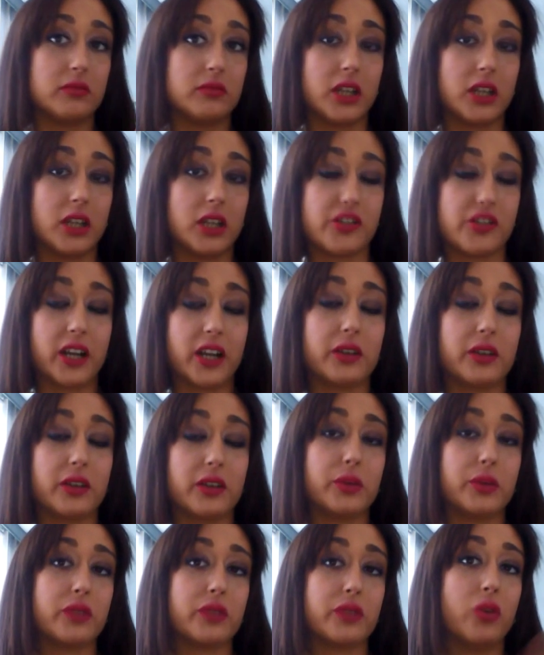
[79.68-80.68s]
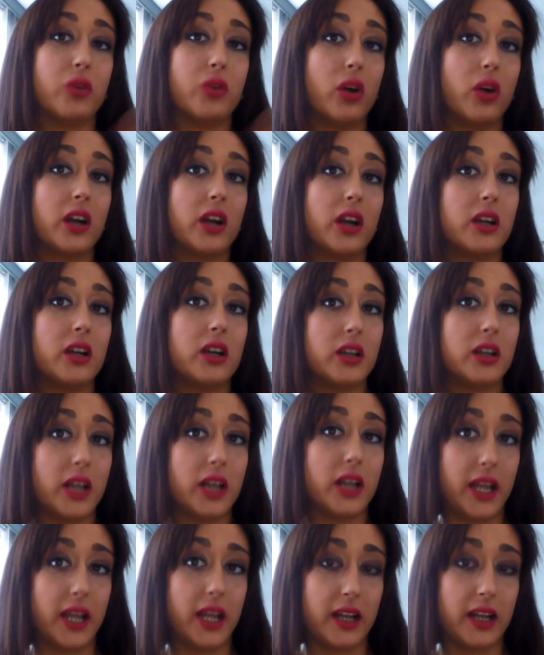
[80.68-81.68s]
adjective with four
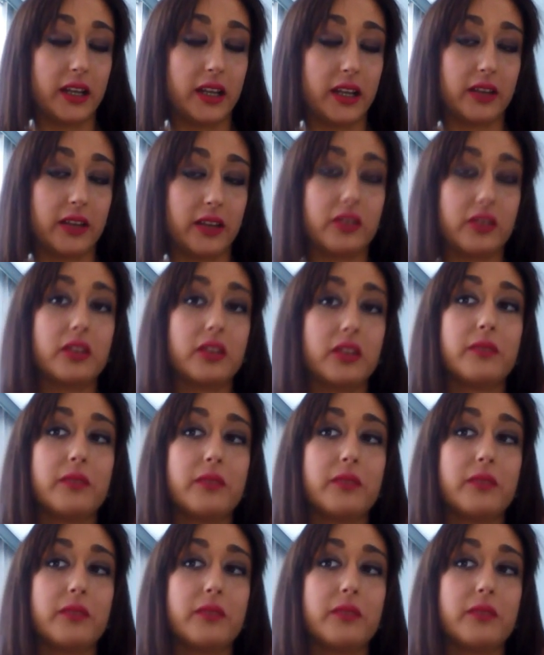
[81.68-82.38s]
endings.